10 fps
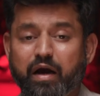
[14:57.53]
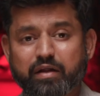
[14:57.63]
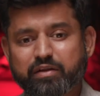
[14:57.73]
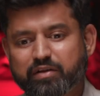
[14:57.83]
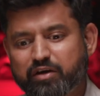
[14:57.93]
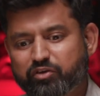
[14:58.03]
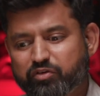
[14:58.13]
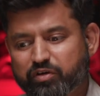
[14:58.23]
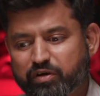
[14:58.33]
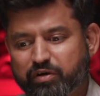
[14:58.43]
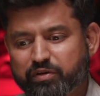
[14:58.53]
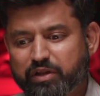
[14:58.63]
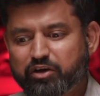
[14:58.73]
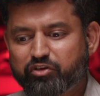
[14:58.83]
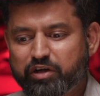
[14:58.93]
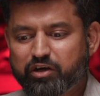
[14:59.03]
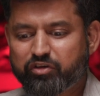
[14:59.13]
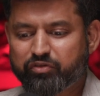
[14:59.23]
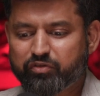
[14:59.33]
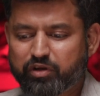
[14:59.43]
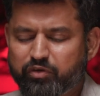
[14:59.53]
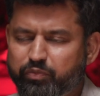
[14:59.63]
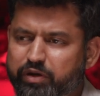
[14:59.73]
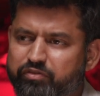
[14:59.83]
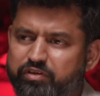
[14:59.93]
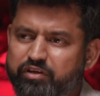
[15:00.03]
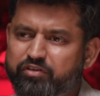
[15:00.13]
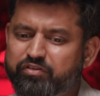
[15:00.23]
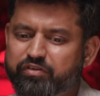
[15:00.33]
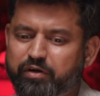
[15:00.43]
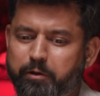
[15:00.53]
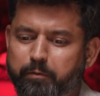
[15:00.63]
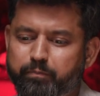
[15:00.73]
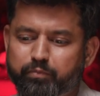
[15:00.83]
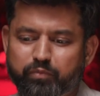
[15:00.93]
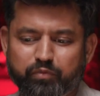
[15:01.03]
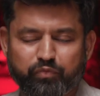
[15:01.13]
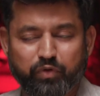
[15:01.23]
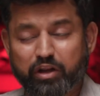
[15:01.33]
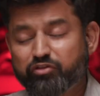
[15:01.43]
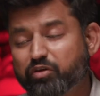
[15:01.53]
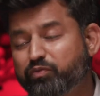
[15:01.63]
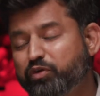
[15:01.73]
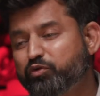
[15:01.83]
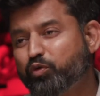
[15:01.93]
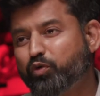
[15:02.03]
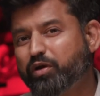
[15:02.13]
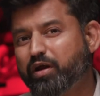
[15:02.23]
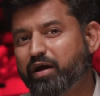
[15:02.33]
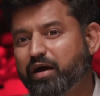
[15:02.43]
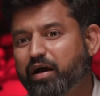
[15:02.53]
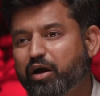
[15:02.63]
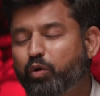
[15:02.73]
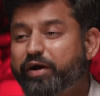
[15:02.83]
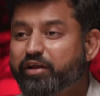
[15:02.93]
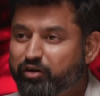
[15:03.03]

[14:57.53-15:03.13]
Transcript: I think that's uh, that that's that brings these uh, financial free zone quite